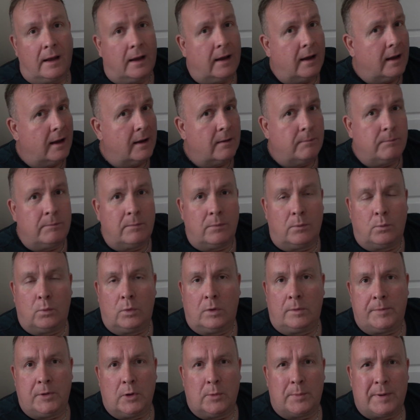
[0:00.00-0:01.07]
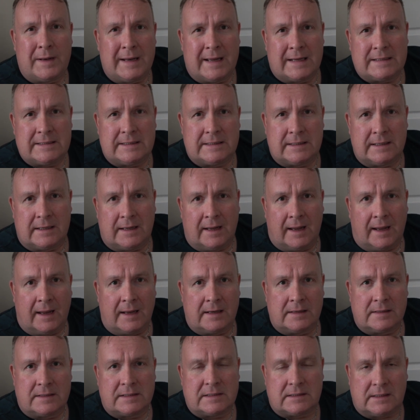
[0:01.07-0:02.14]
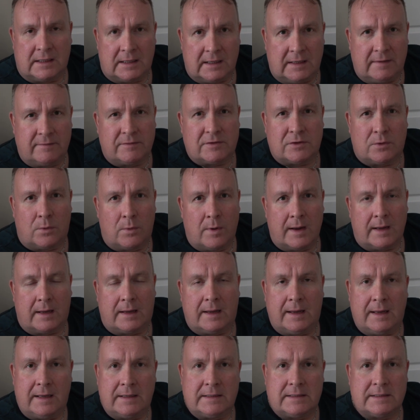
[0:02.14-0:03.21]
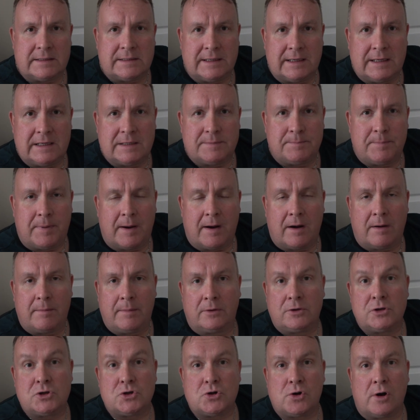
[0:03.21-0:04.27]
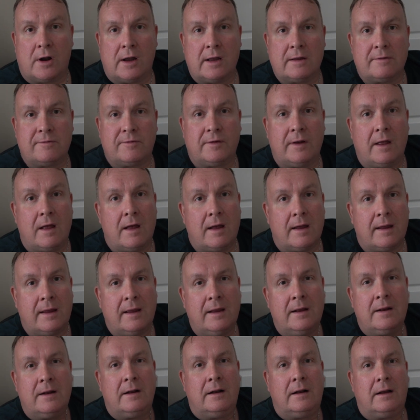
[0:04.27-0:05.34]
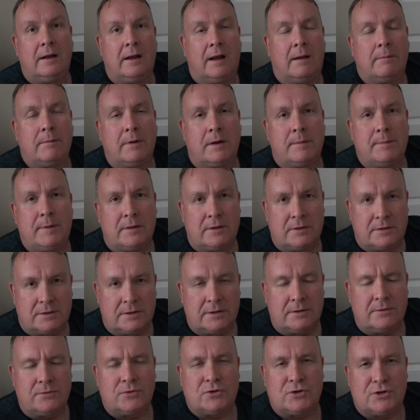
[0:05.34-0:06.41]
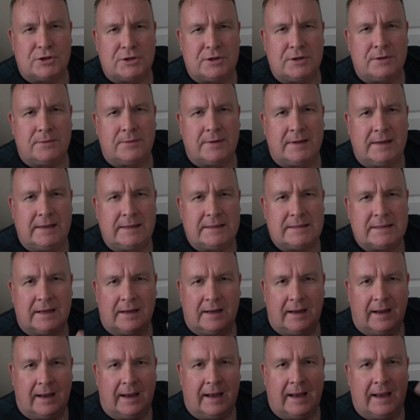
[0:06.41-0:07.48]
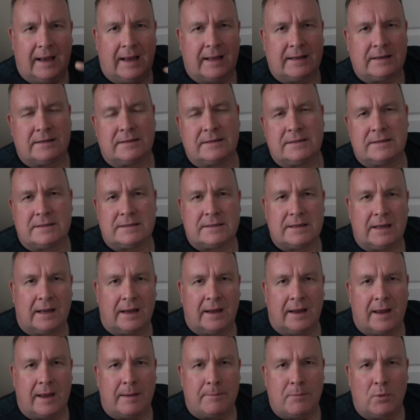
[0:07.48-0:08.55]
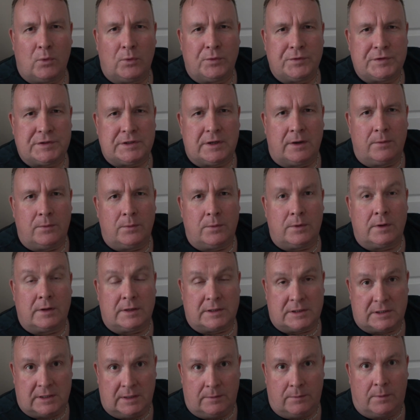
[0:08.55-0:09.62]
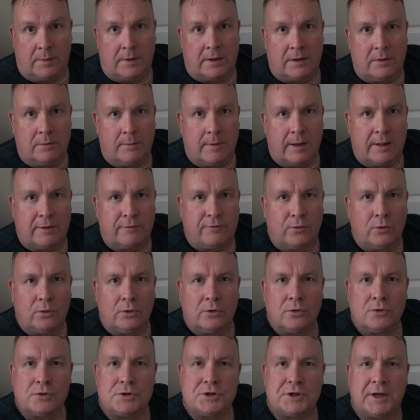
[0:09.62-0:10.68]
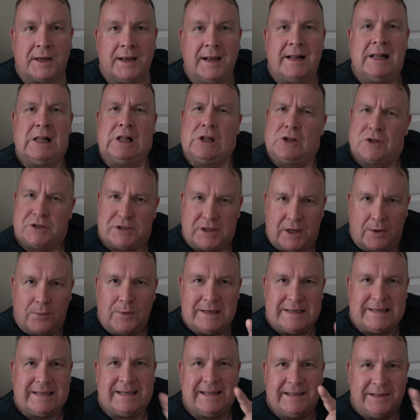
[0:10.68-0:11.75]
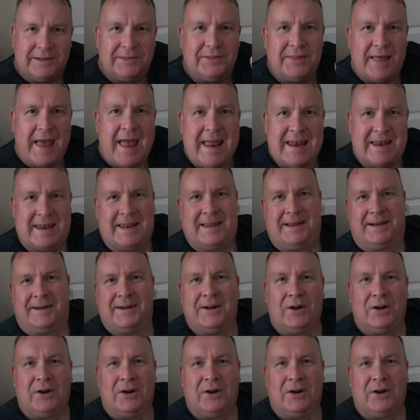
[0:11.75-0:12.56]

uh, we'll be up and at it again. Steve's quite keen to see his paramotor trike fly. I'm going to be the dude to do it, and I'm also going to see what we can do about the foot launching. So until then,